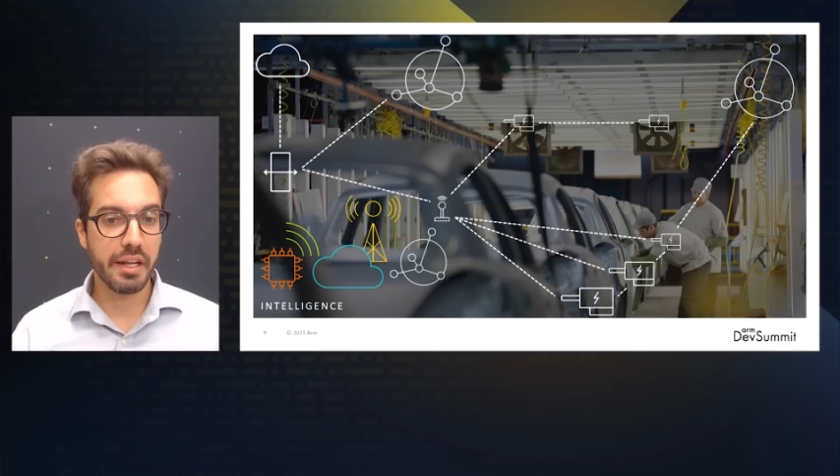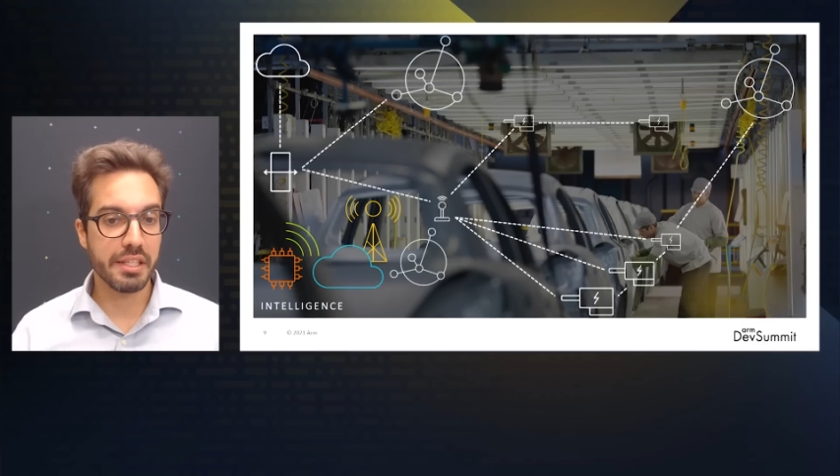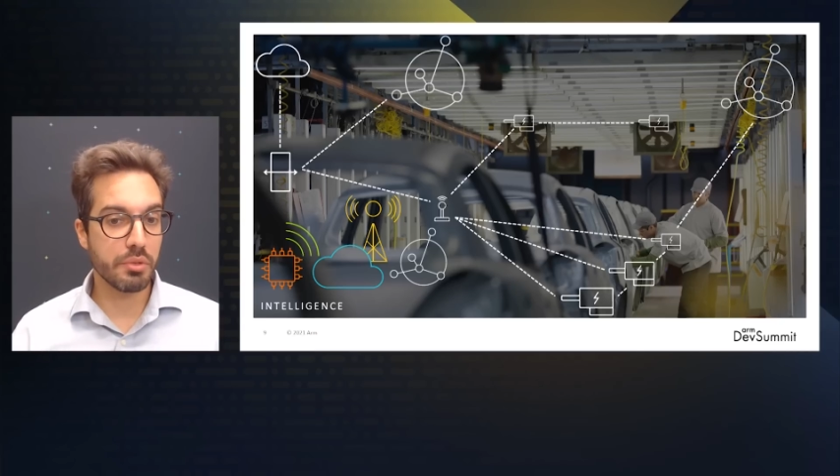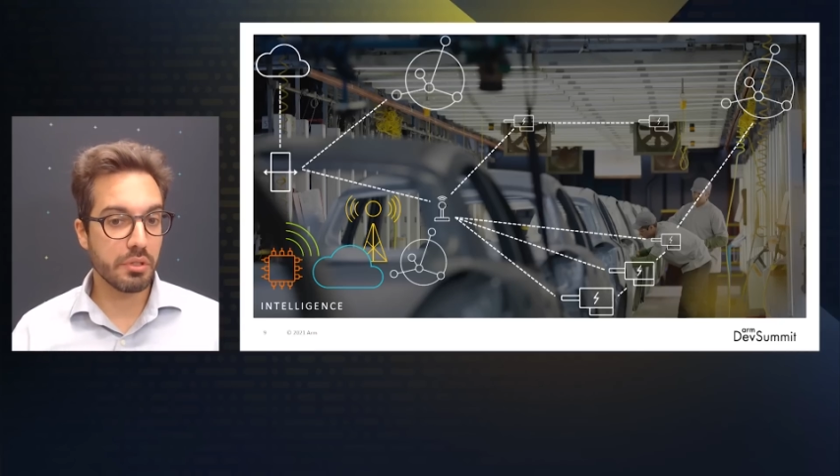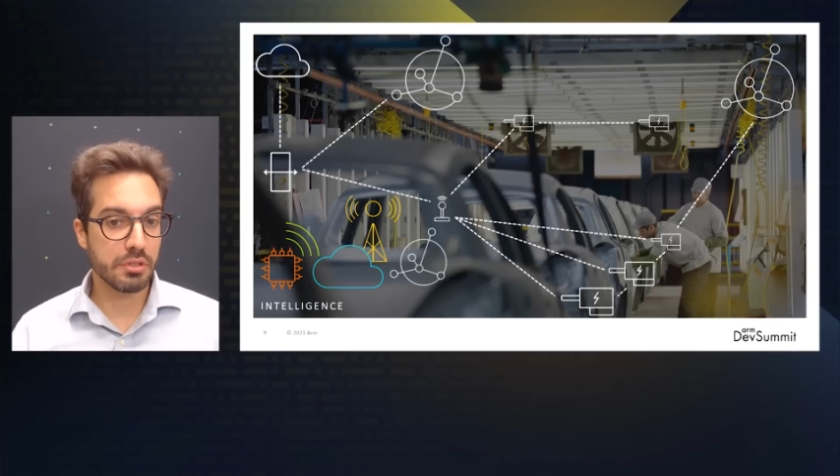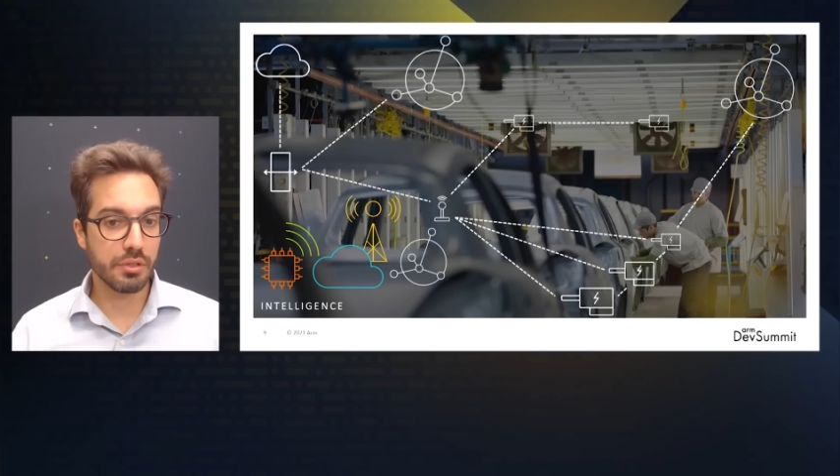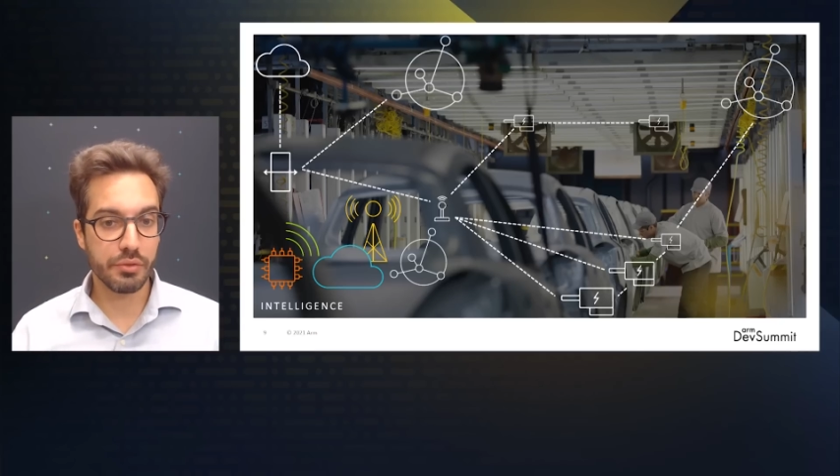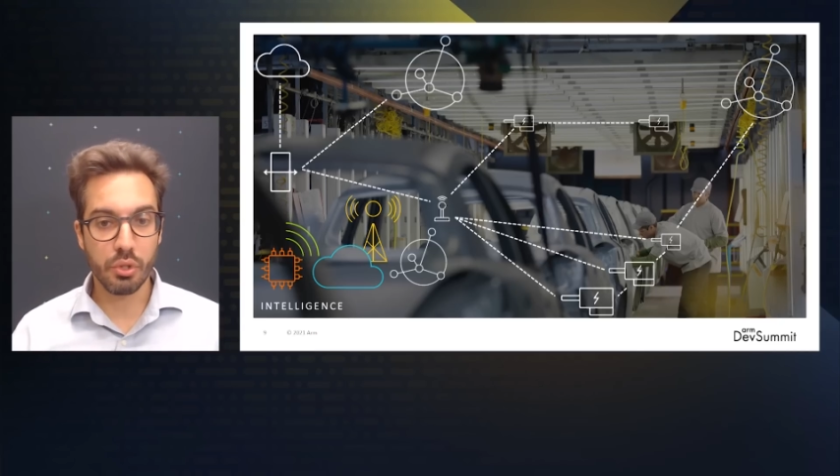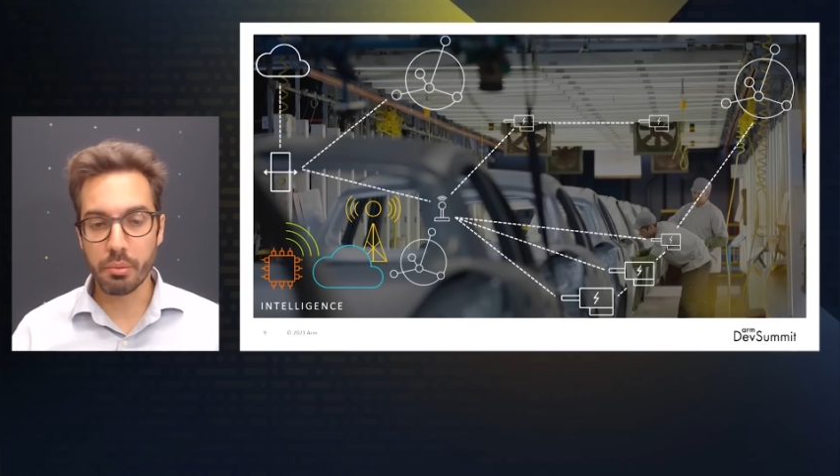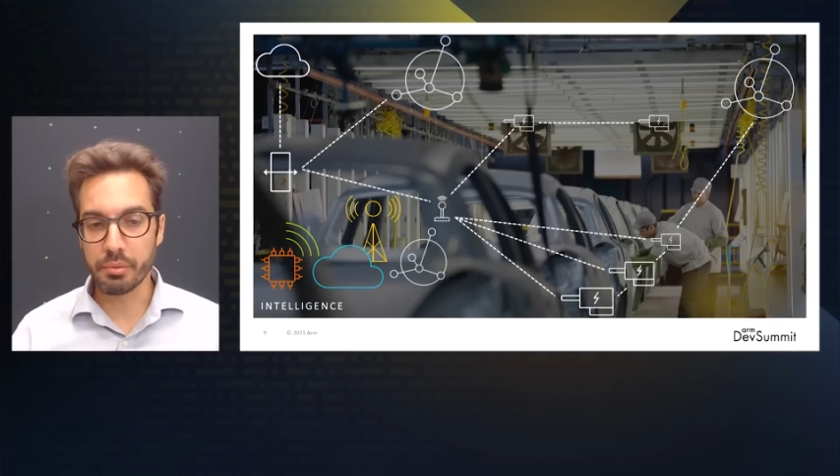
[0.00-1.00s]
and experience
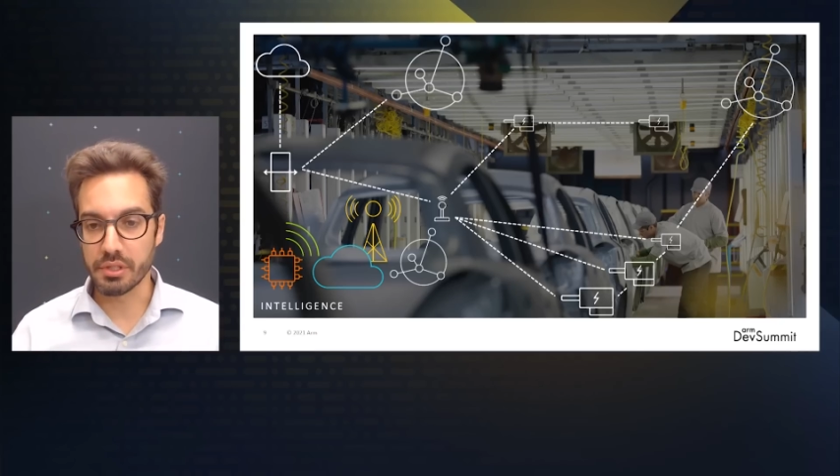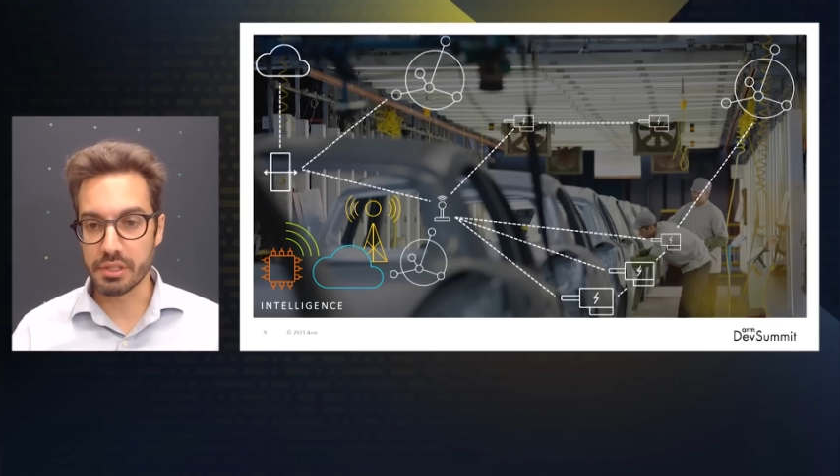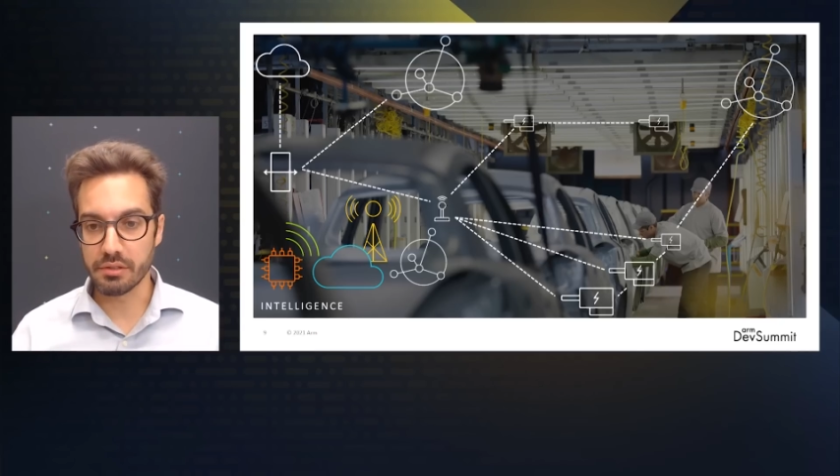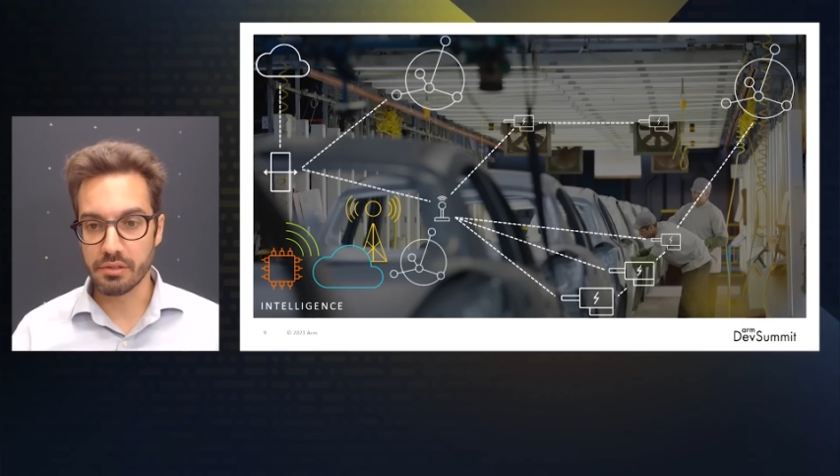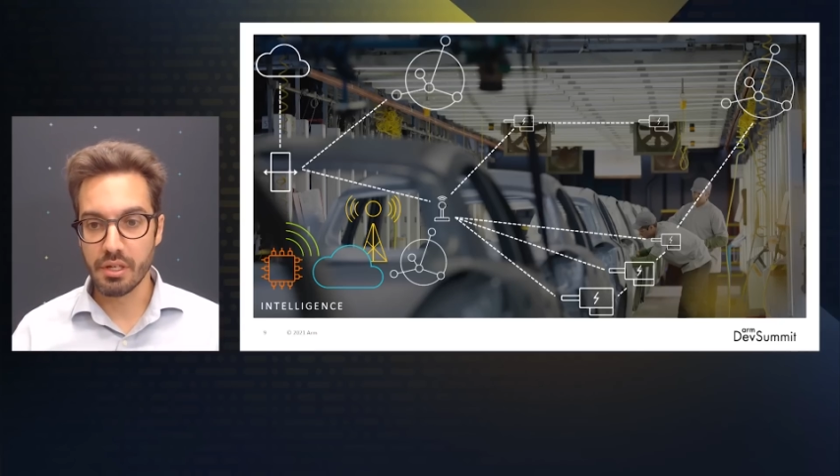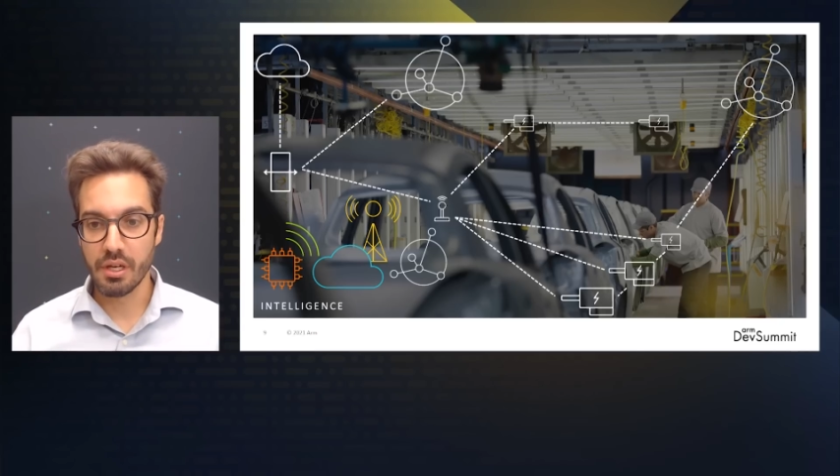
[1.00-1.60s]
of the operator,